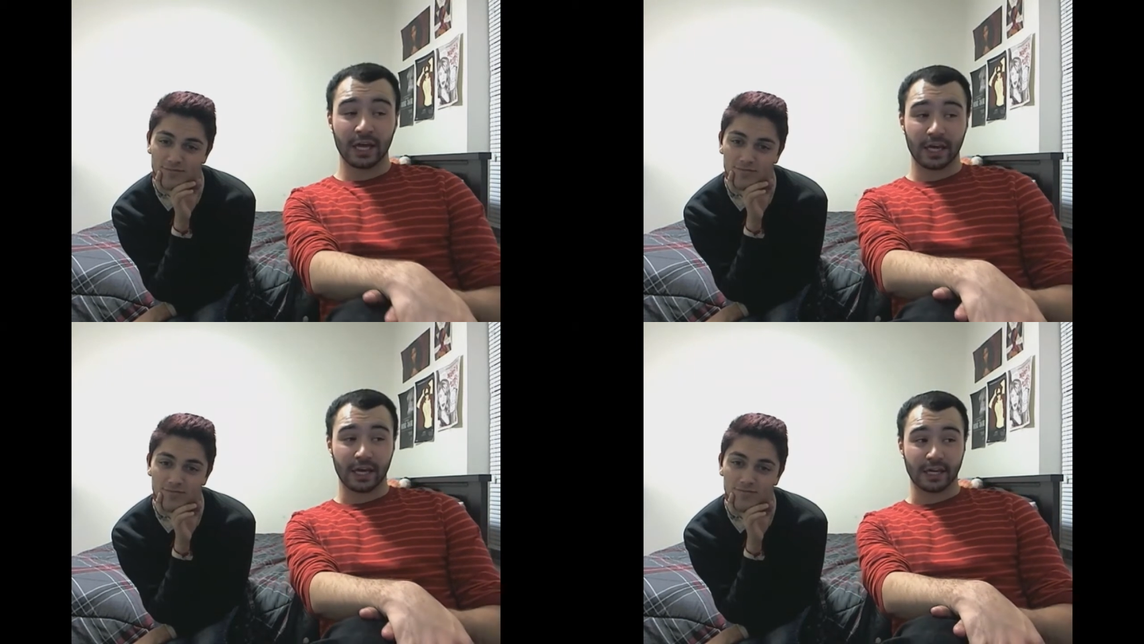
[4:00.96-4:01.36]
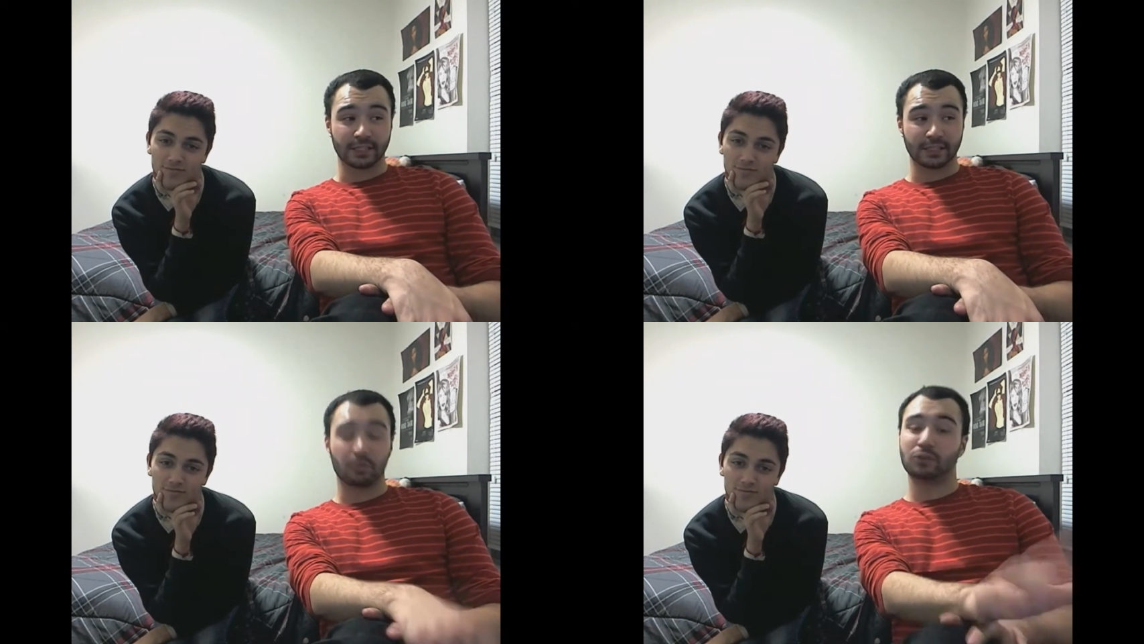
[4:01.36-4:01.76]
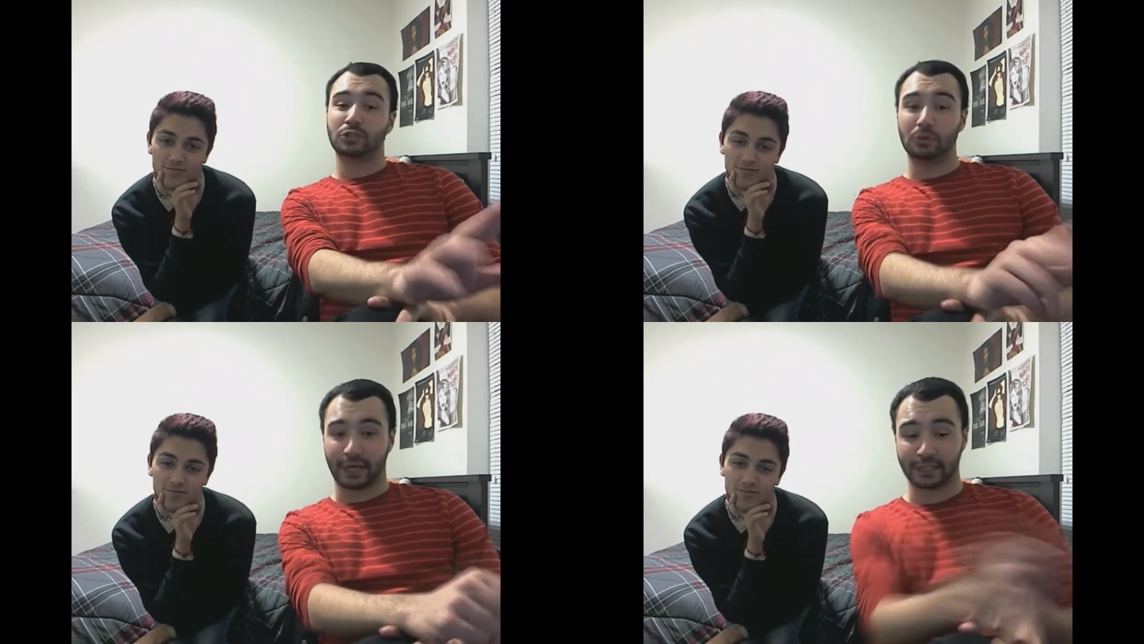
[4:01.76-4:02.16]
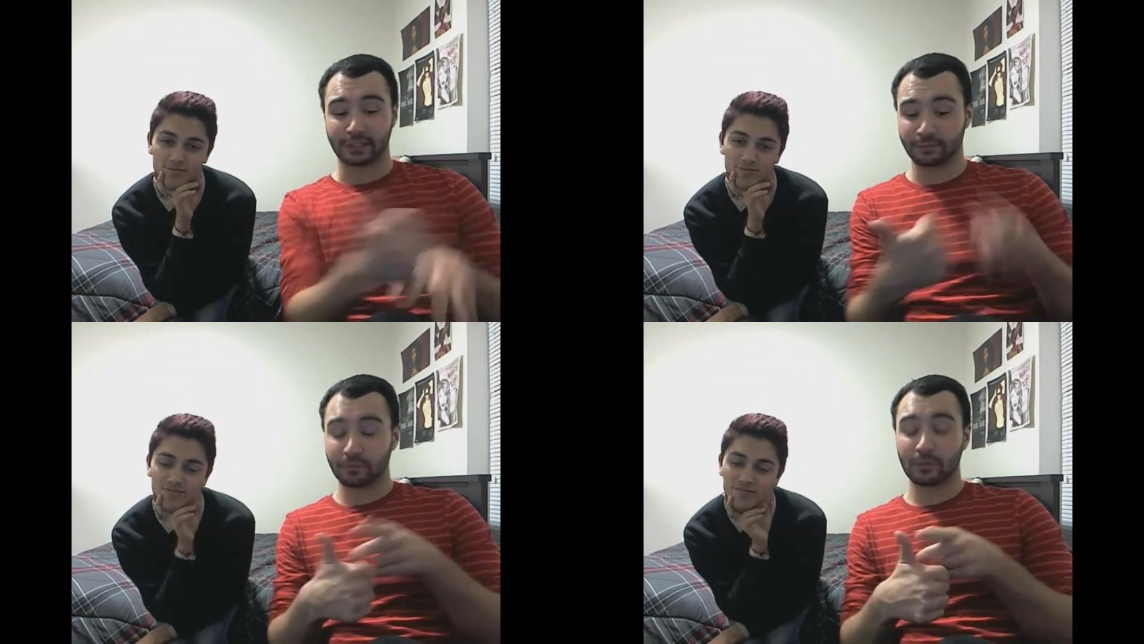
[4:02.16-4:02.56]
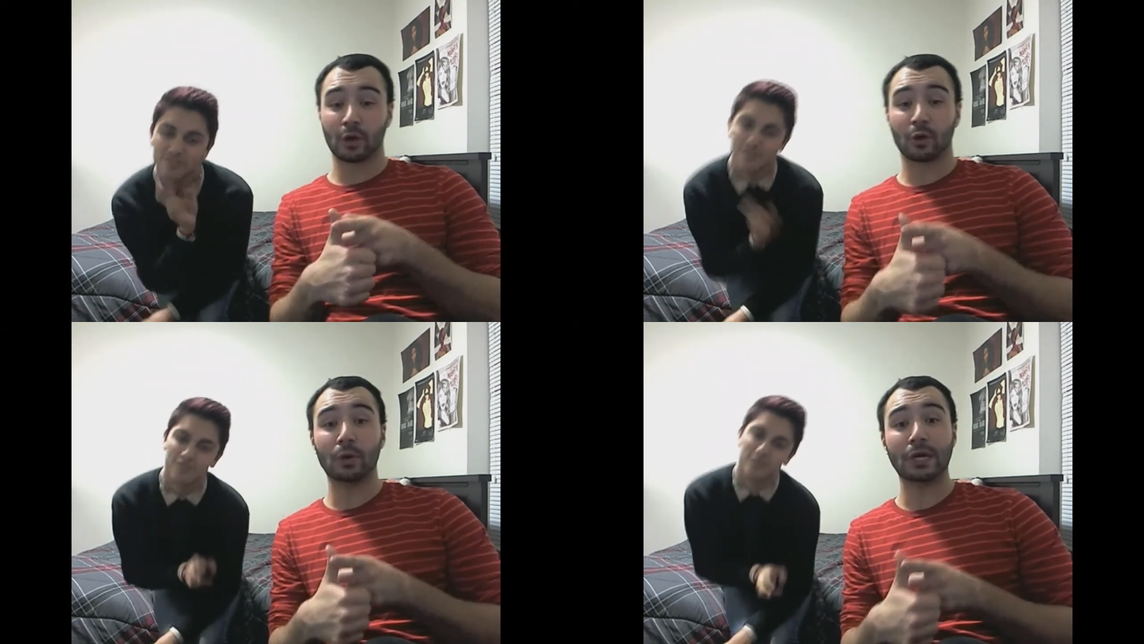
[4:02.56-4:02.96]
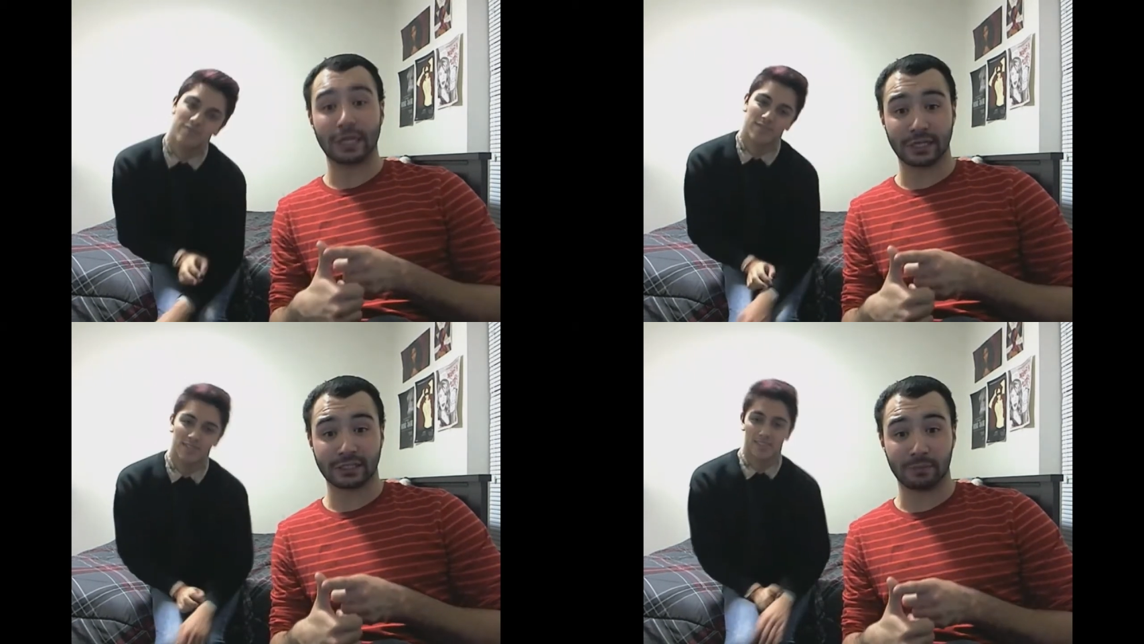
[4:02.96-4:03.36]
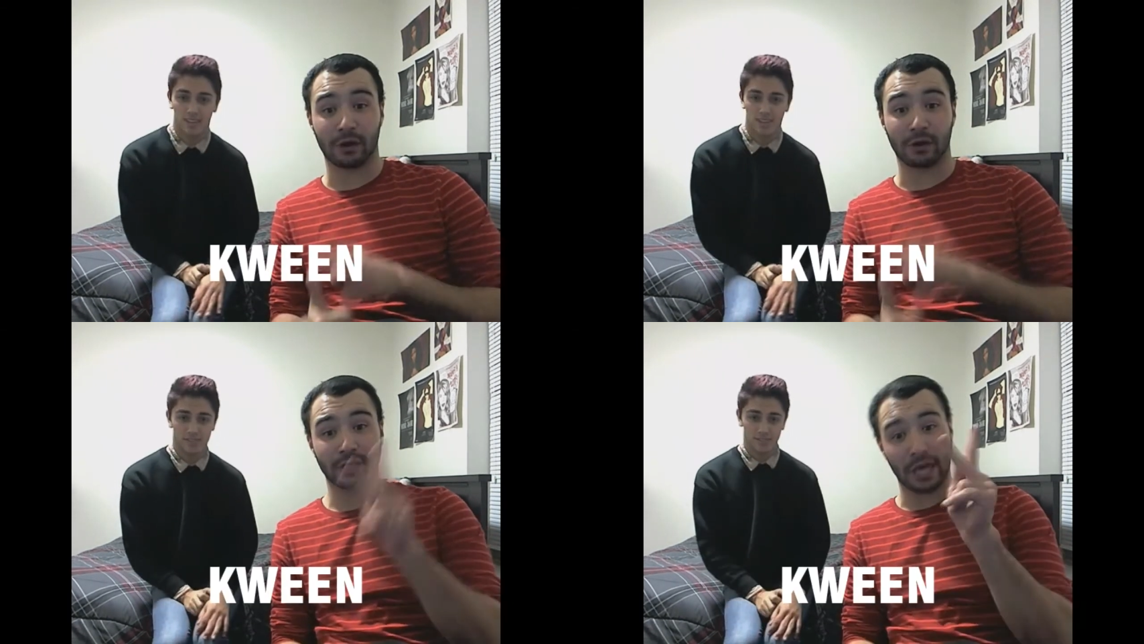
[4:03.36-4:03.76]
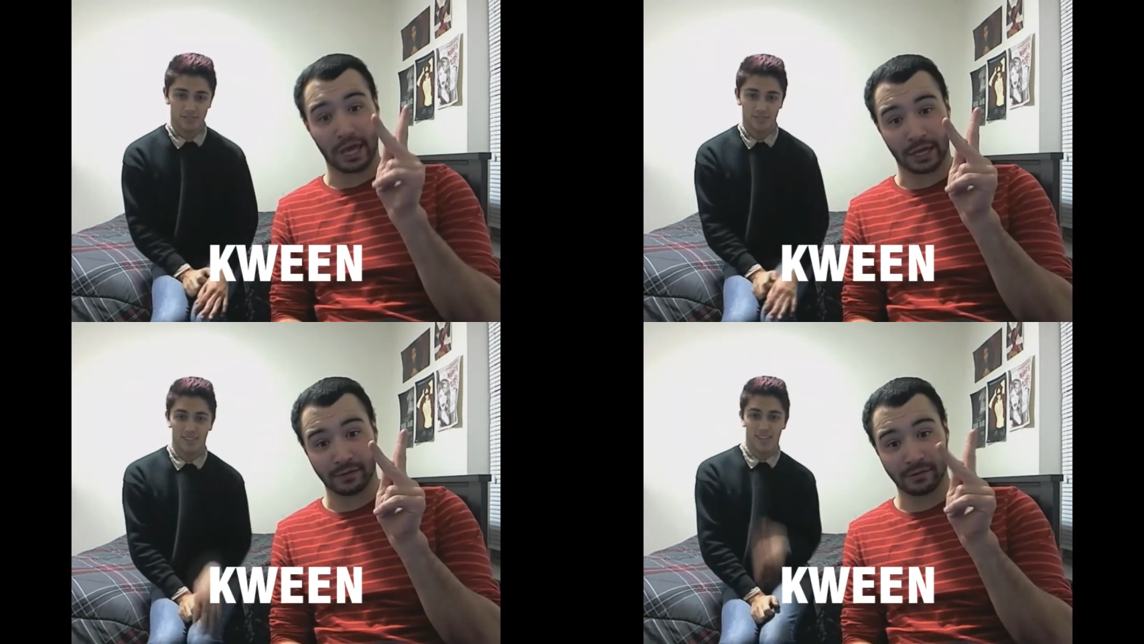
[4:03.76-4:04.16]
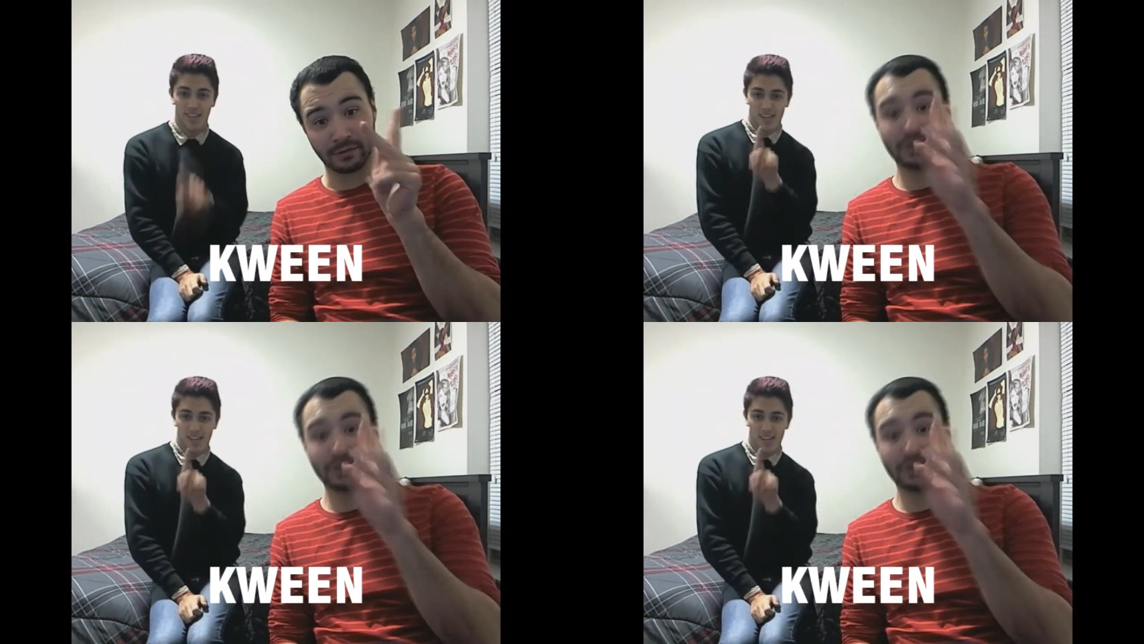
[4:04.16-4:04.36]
Speaker 1: is, well, two things. Queen is spelled K,